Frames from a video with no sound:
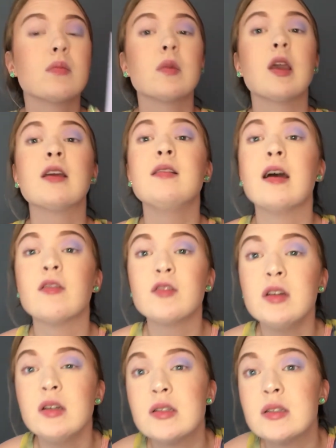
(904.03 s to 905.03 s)
I could
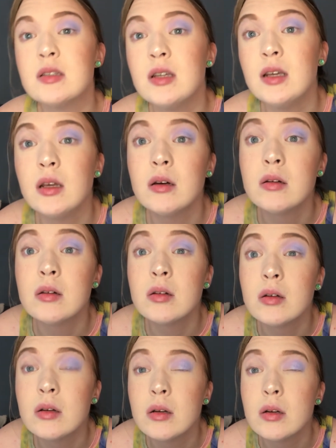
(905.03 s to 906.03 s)
definitely see
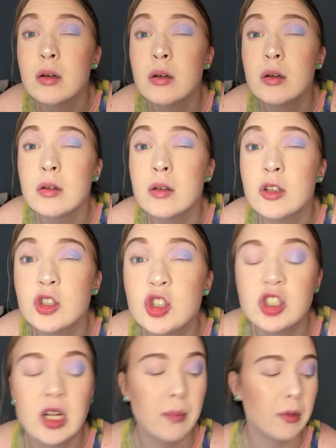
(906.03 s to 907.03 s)
the
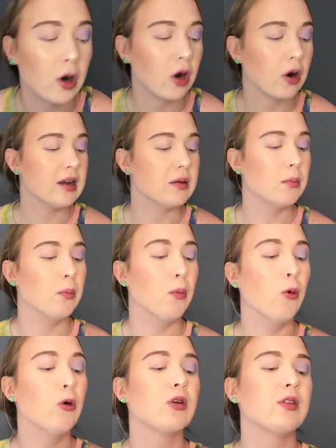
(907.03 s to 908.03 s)
shimmer
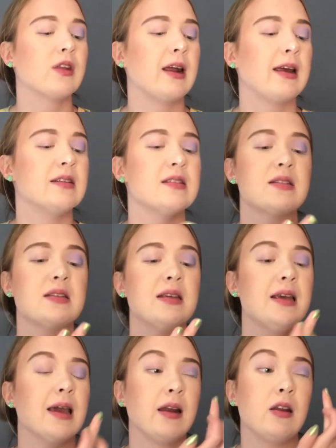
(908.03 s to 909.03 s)
more than I can
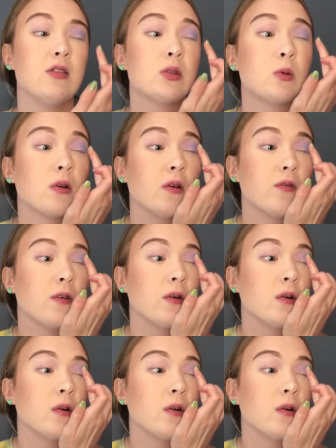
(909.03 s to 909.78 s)
see any sort of